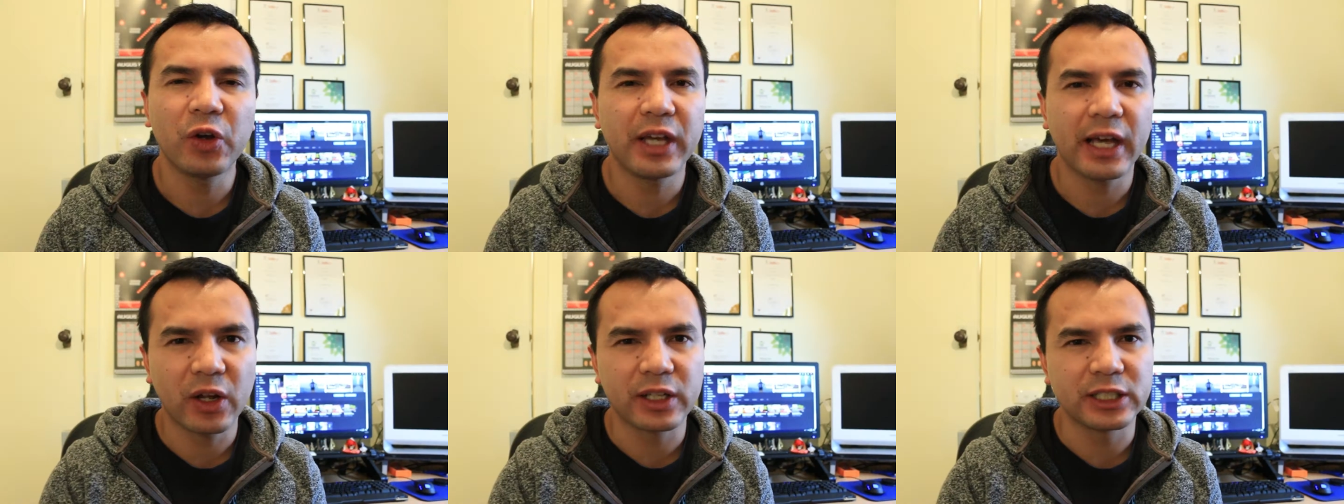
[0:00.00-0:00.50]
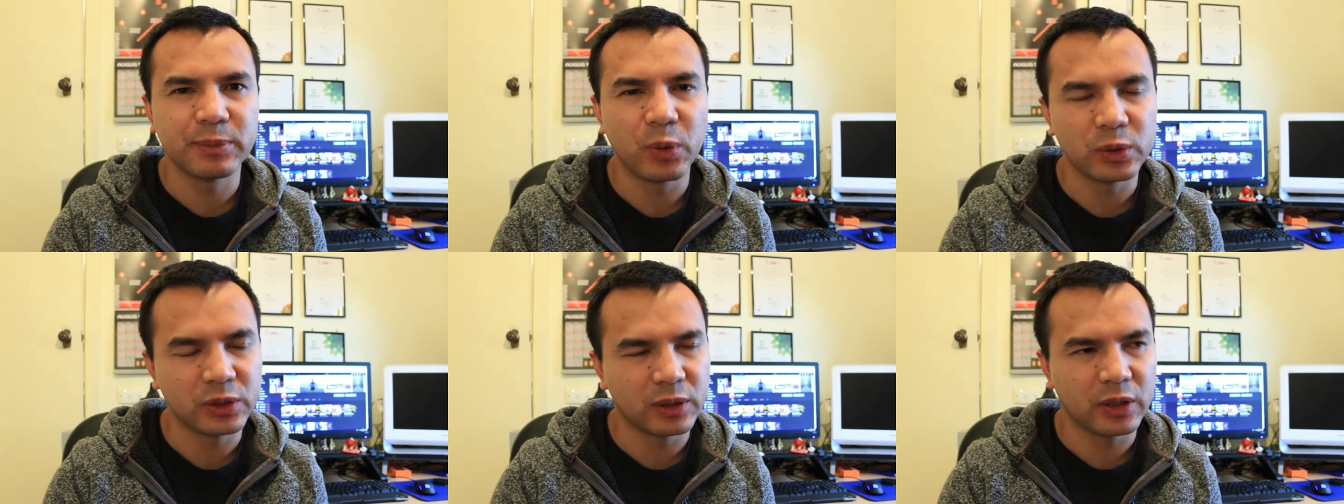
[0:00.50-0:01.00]
only had like a
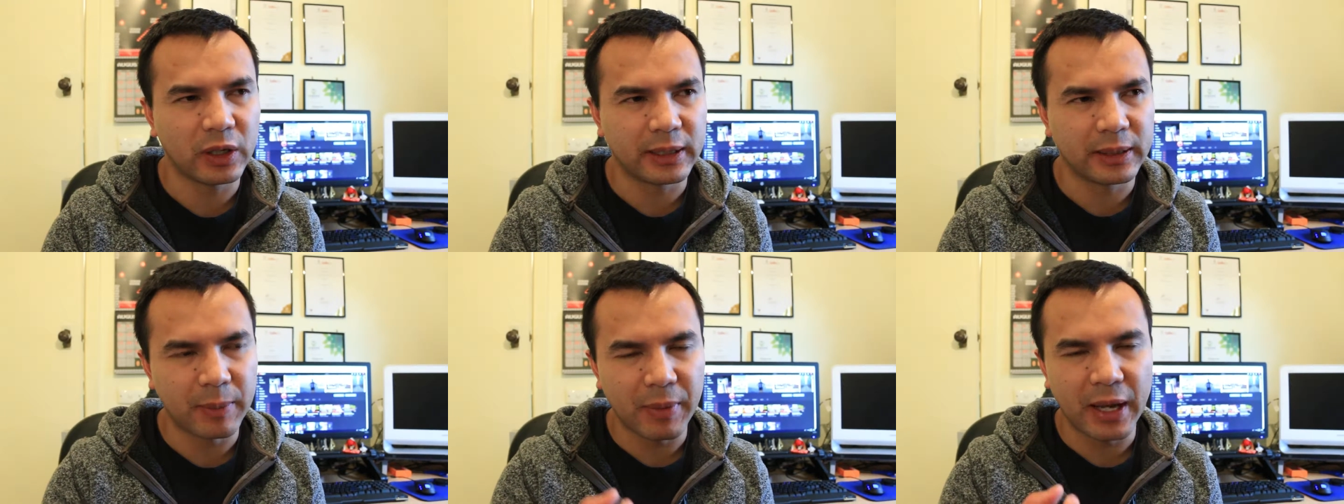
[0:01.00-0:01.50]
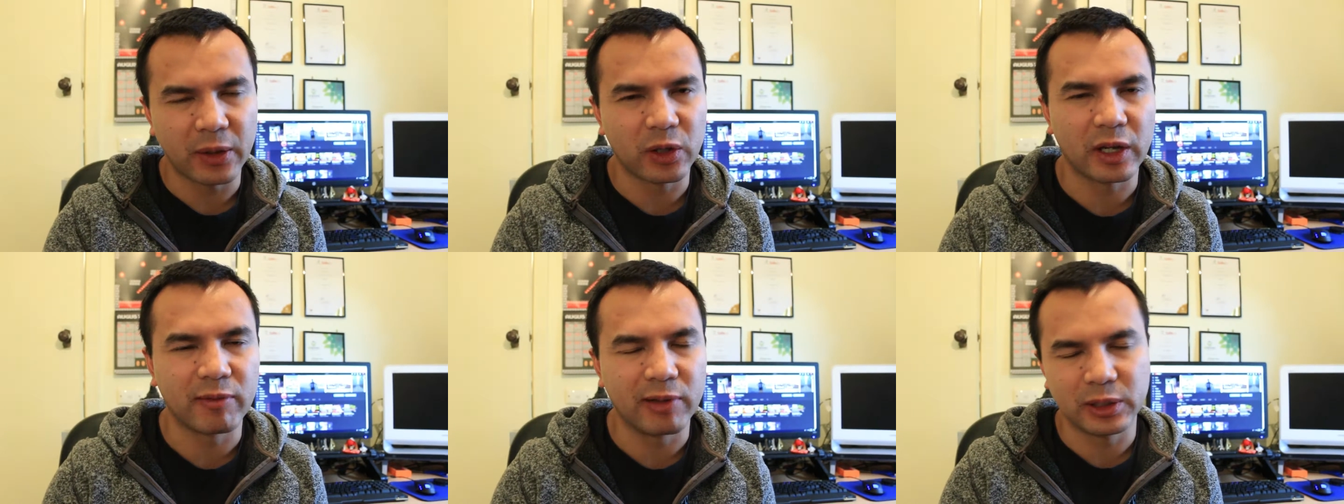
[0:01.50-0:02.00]
small amount,
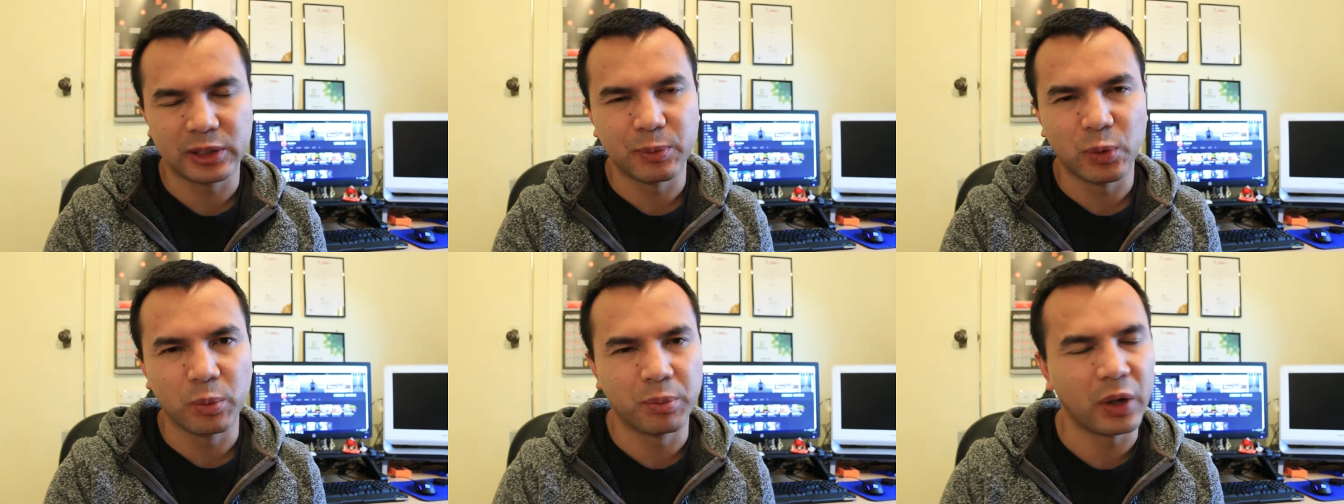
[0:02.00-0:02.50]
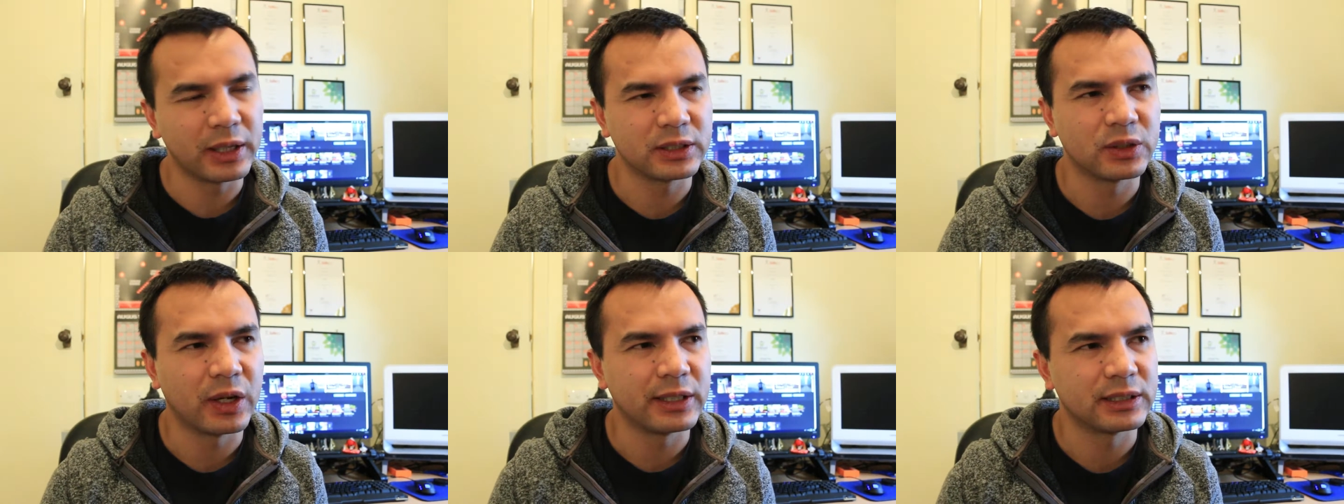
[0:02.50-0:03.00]
like a really small bite
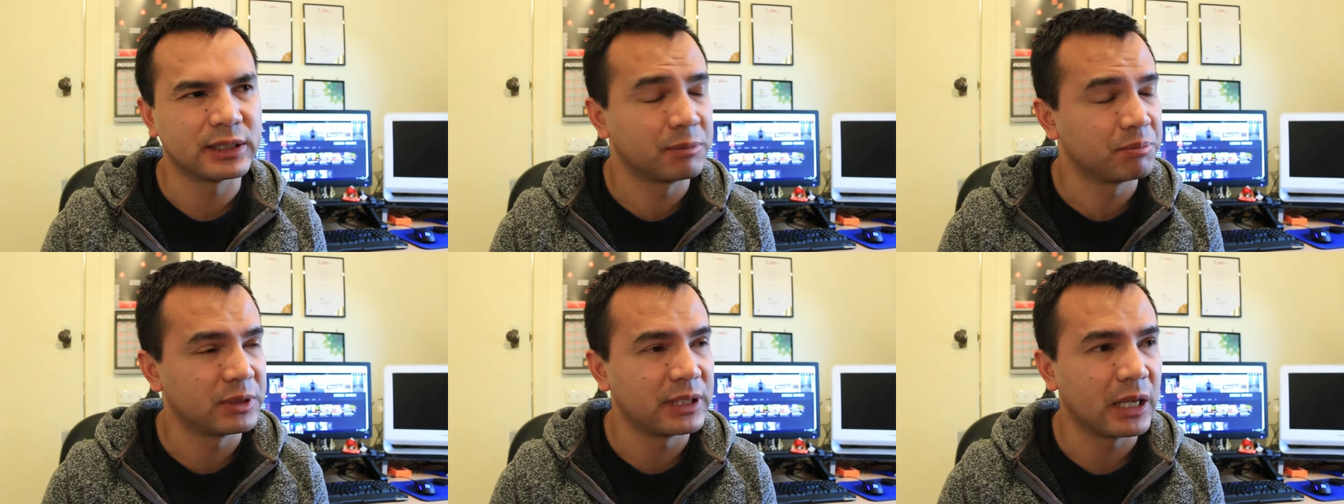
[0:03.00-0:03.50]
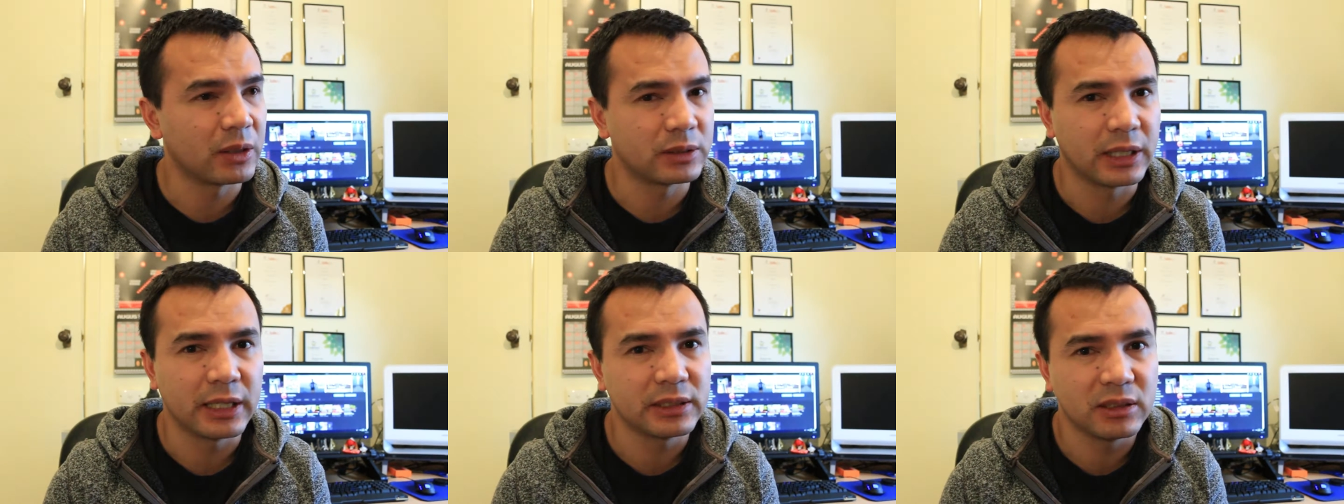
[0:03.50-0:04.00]
size, just to see how it
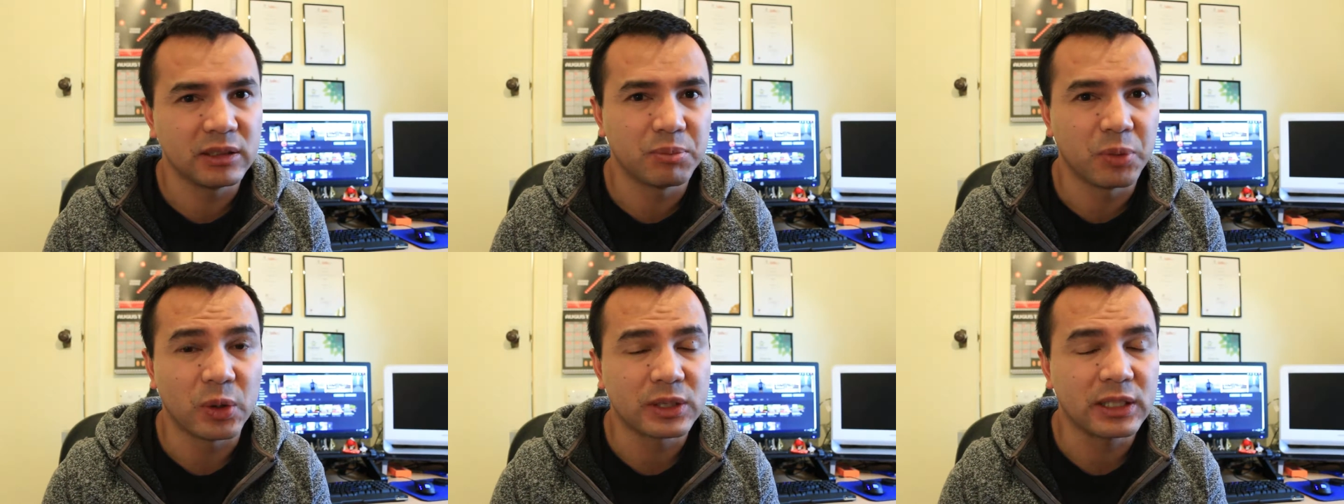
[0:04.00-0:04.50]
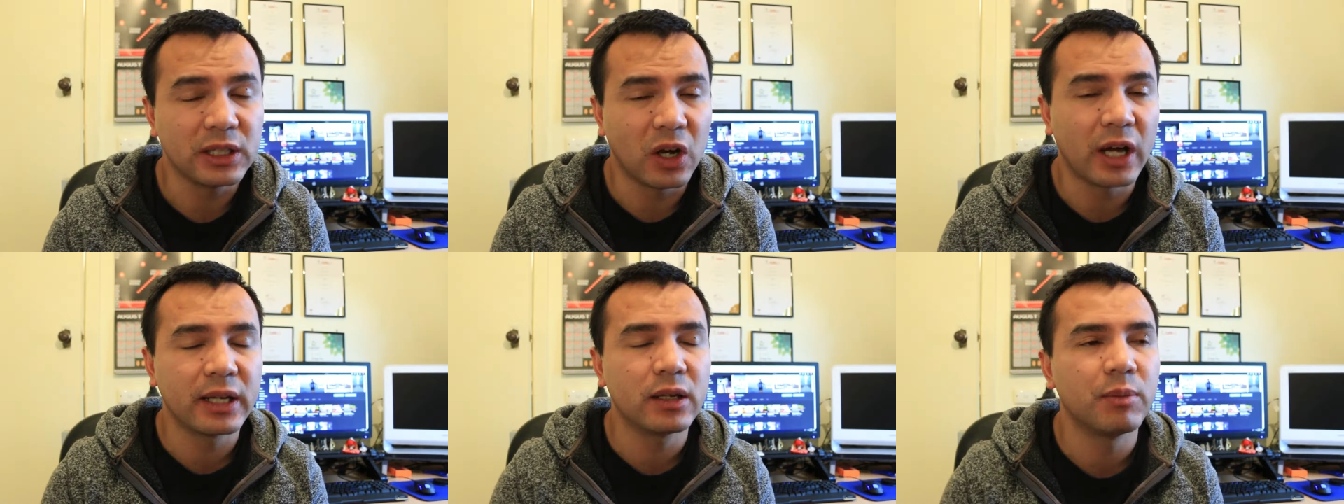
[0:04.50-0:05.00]
tastes, and personally
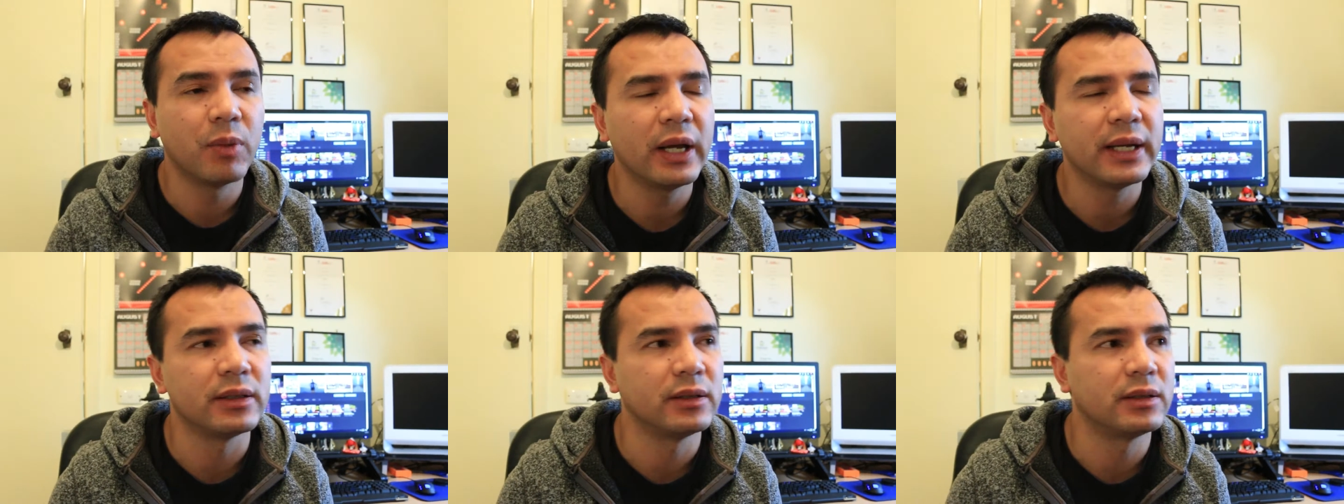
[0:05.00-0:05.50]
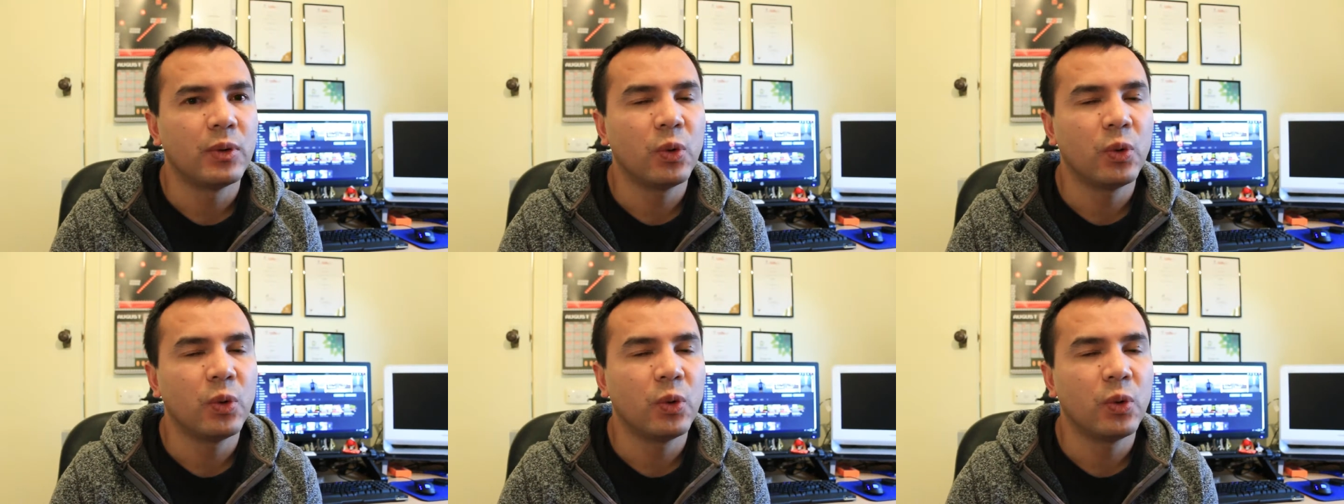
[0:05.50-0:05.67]
I didn't mind it.